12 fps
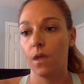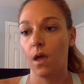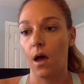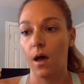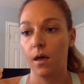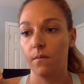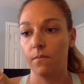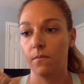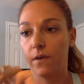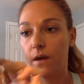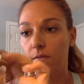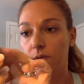I am
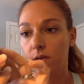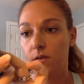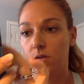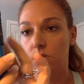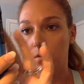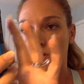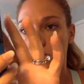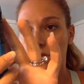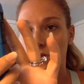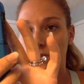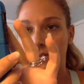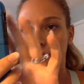5 feet 2
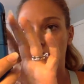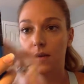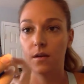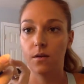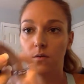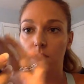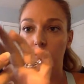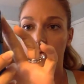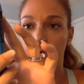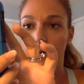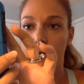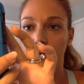inches. I know I'm
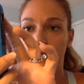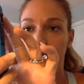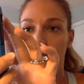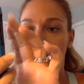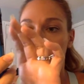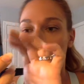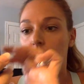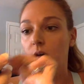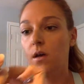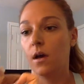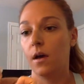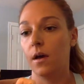short.
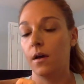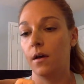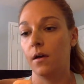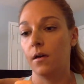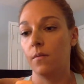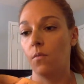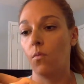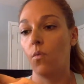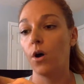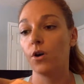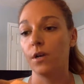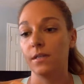
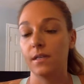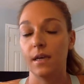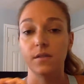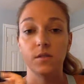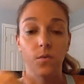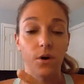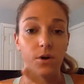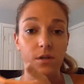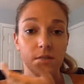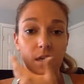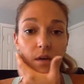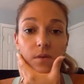Water intake. So water
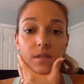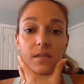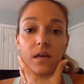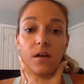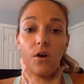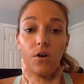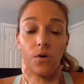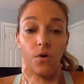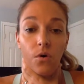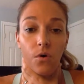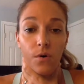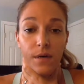intake, we said our
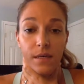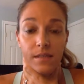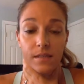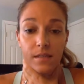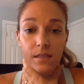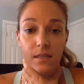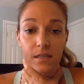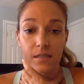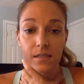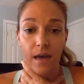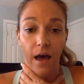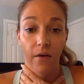goal is at
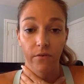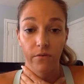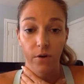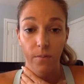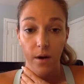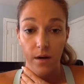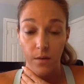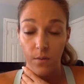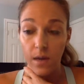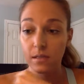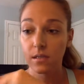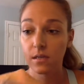least half of our body
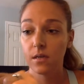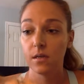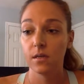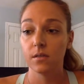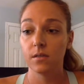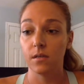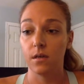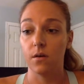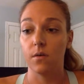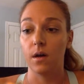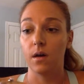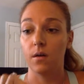weight. So
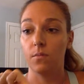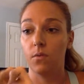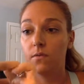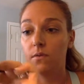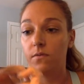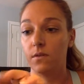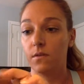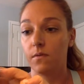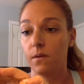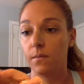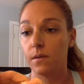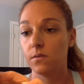150
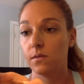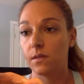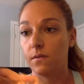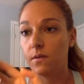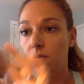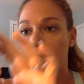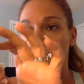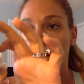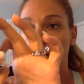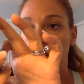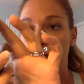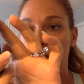divided by 2 is
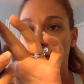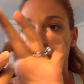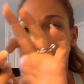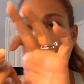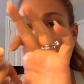75.